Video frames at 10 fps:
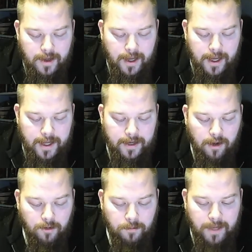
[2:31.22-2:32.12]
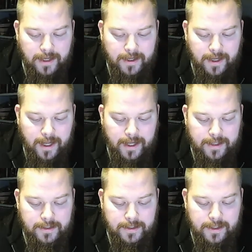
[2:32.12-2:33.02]
and I'll make it
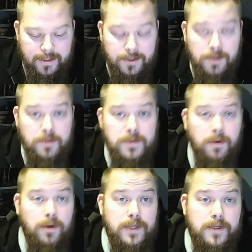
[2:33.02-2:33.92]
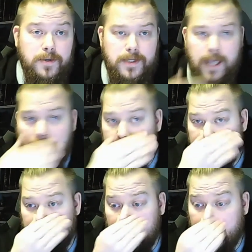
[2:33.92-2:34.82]
in 2 stories because he has
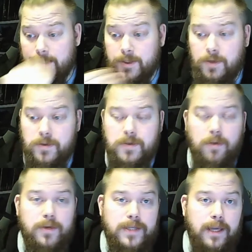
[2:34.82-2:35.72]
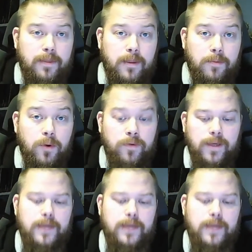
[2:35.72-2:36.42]
it in 2 stories in the movie.